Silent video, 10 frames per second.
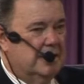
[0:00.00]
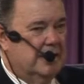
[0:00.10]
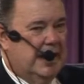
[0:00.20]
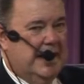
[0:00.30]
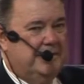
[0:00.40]

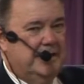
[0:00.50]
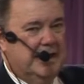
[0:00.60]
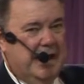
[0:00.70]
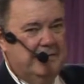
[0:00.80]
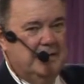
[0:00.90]
life
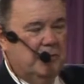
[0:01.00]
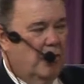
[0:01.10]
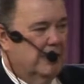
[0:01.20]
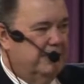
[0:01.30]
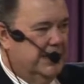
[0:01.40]
and to have it
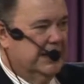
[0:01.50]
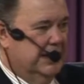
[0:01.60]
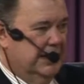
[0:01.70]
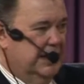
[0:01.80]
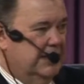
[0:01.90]
more
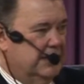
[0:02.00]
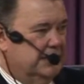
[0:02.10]
abundantly